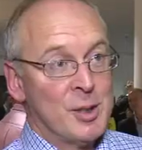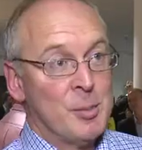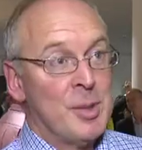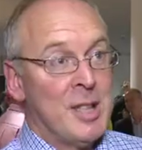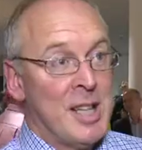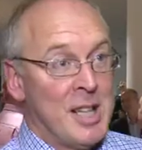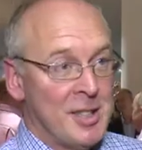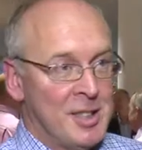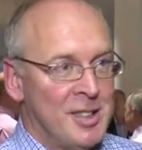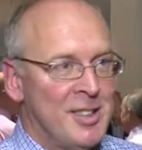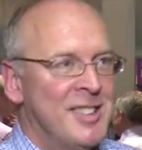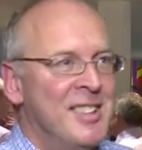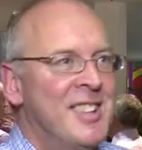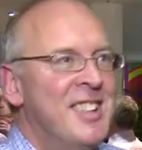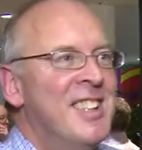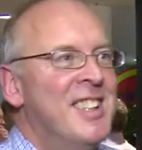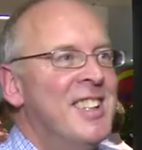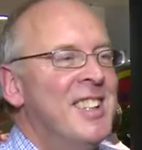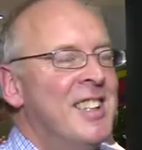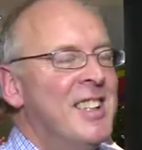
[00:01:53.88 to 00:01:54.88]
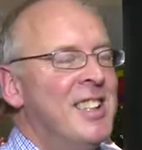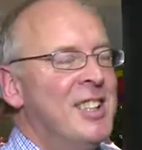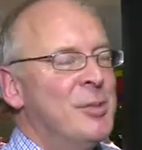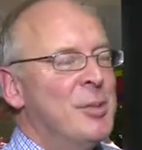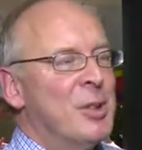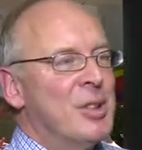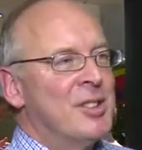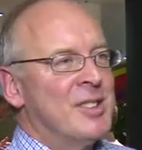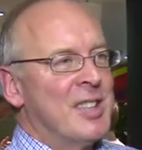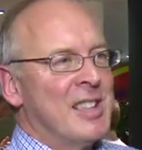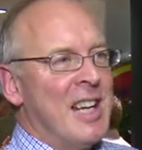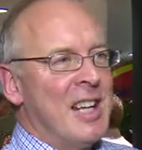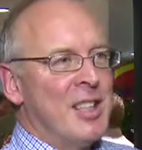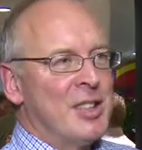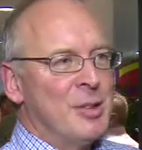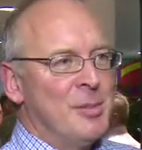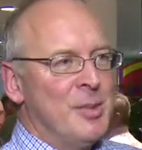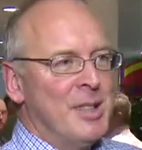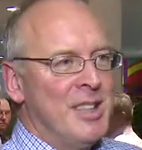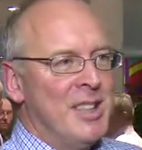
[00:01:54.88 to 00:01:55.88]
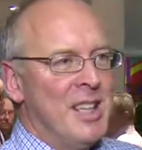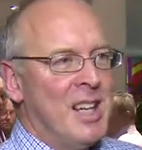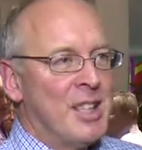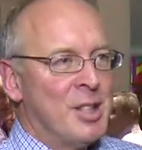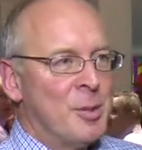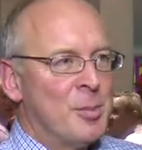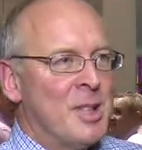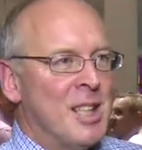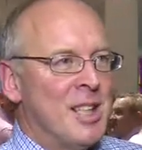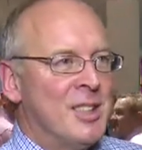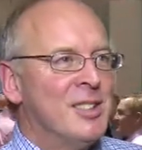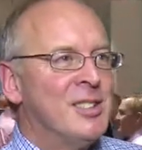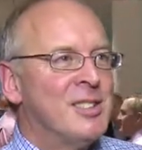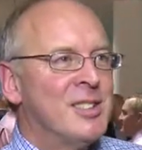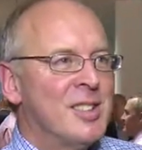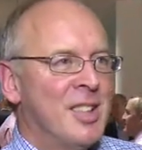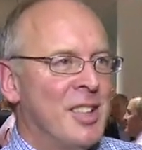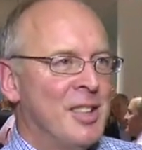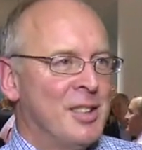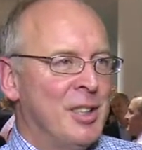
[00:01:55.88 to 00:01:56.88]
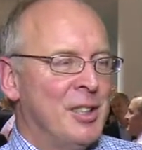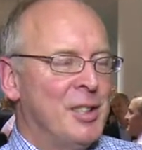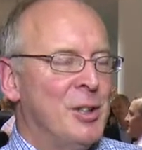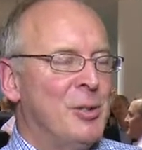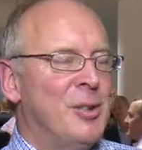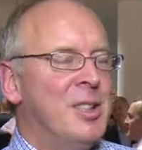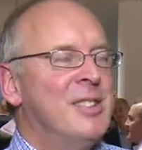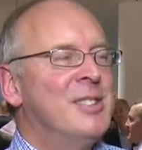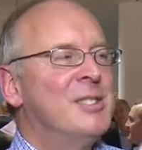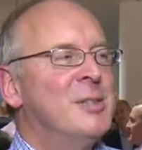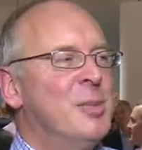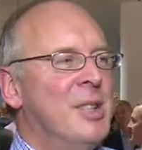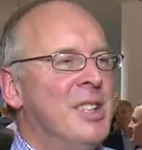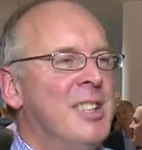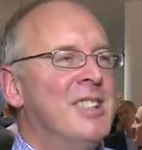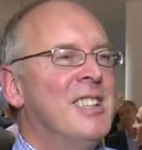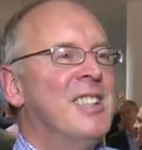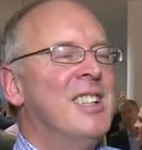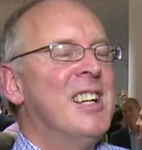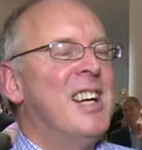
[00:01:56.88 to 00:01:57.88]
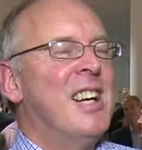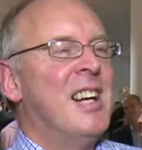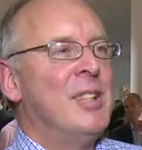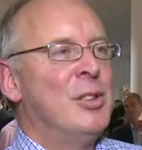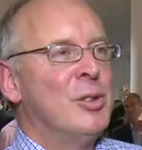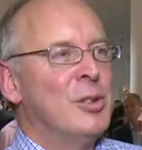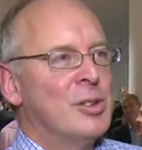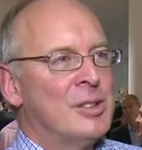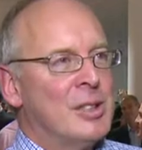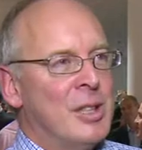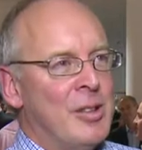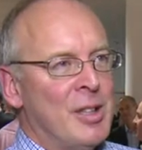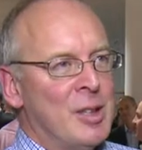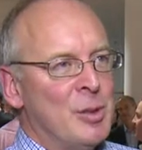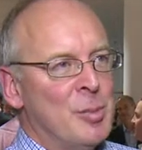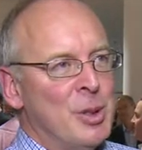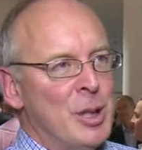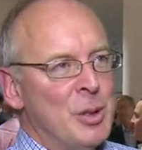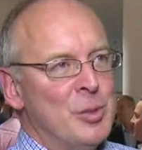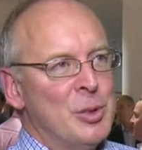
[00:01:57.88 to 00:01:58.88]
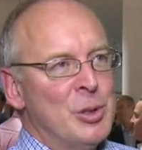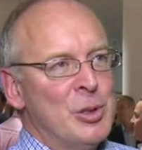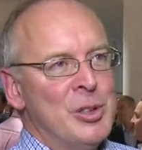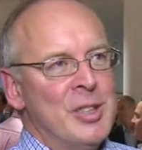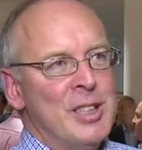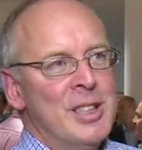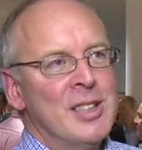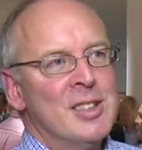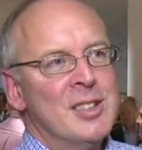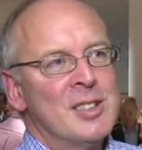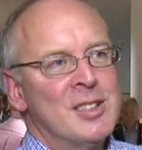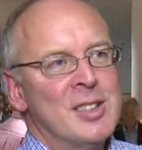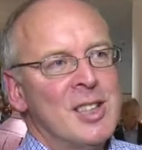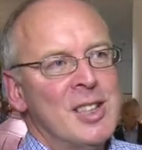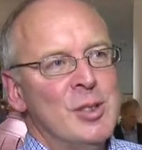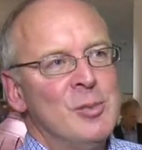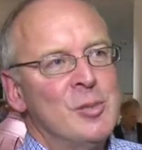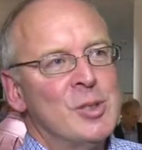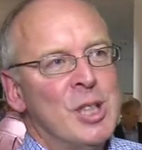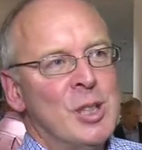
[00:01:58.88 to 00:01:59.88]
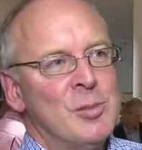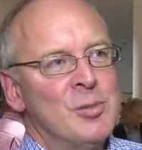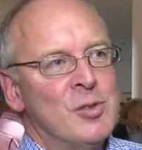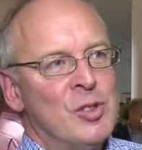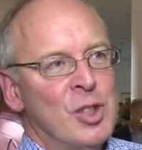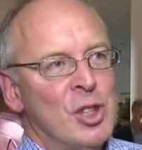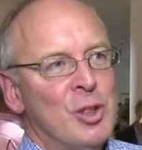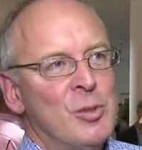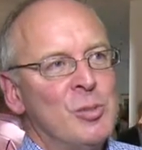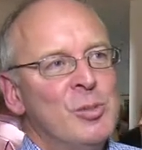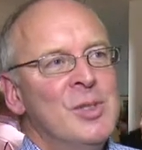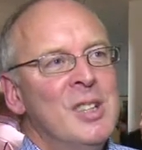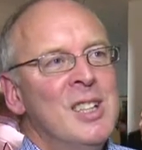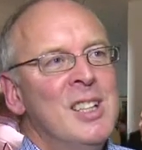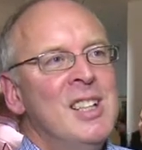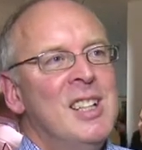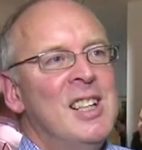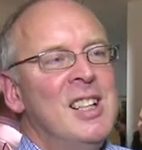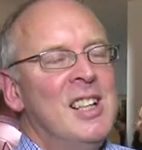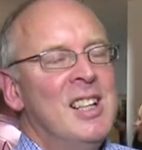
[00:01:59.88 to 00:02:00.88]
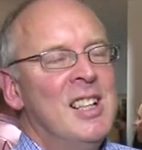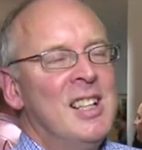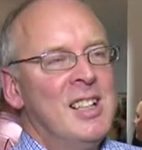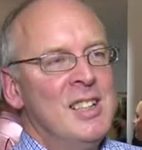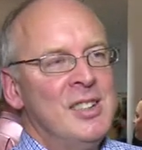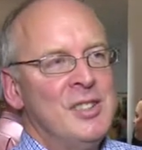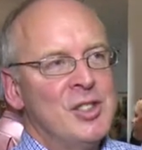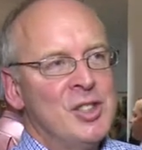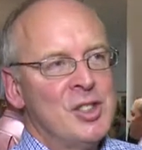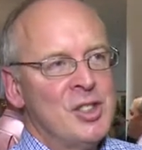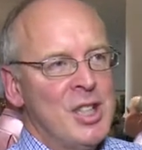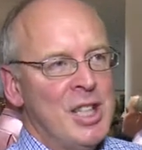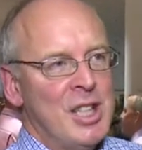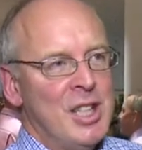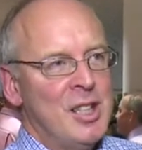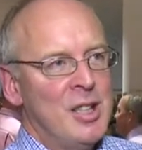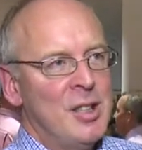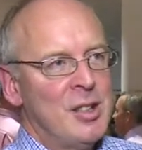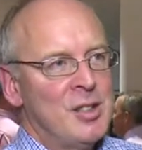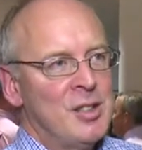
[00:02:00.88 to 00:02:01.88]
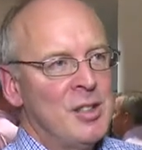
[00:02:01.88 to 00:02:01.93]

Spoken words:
a planner is because I get to meet other planners that I don't always meet, and also other people doing the same type of job. And to share